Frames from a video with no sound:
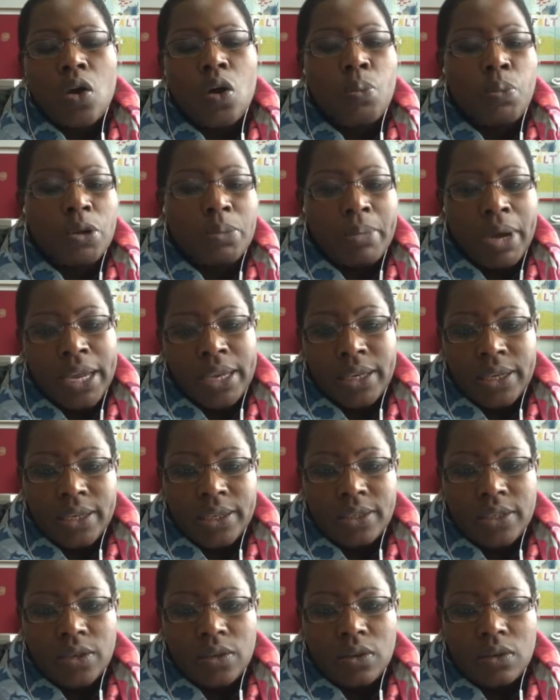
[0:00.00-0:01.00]

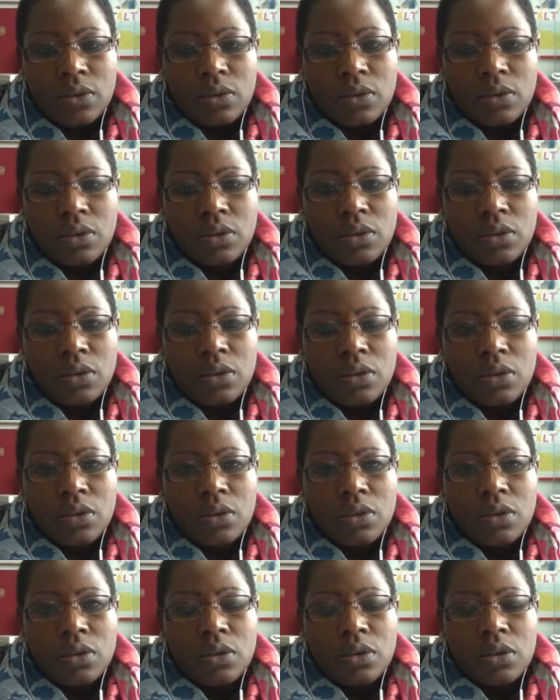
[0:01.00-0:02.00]
open-minded,
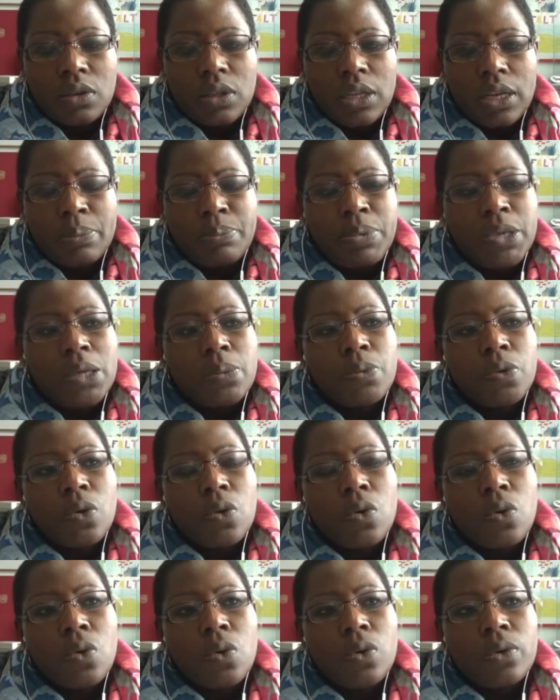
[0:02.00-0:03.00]
are people
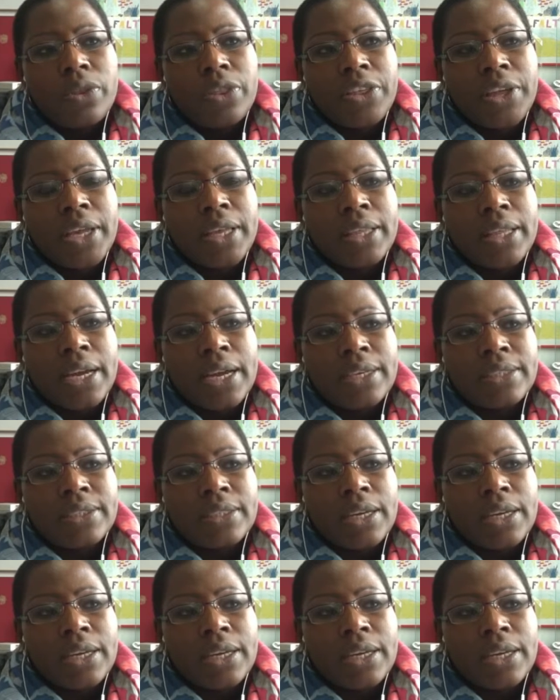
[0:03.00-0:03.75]
who think that